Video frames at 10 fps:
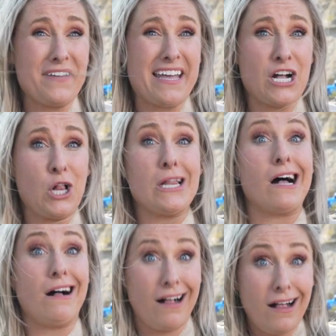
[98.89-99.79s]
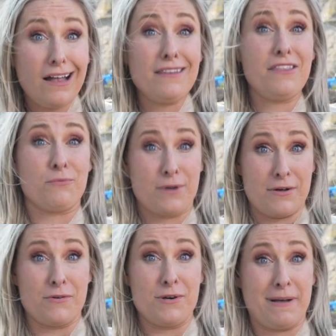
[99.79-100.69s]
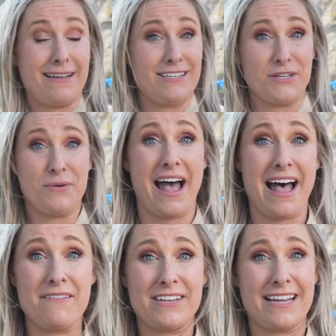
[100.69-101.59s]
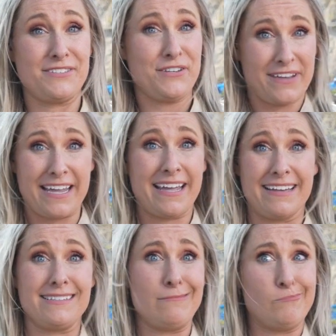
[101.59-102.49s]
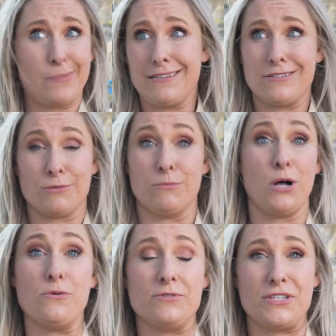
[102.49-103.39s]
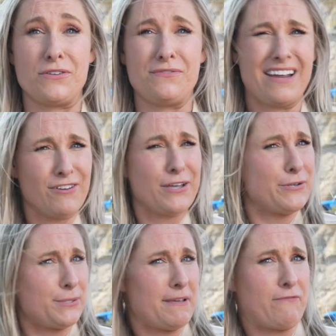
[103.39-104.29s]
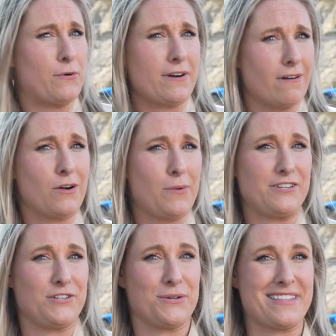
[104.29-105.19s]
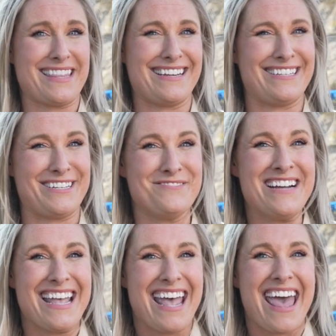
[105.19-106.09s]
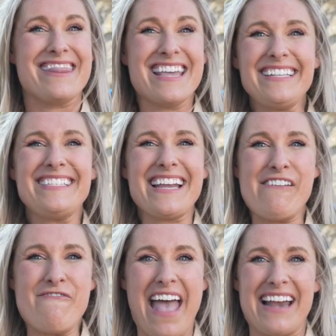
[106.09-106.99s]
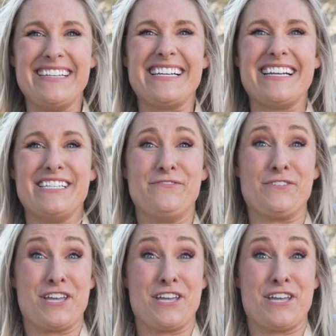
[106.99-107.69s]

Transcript: vehicle on the road, but you do have an SUV and some buttons or modes you've never used before and aren't quite sure what they do, this event is for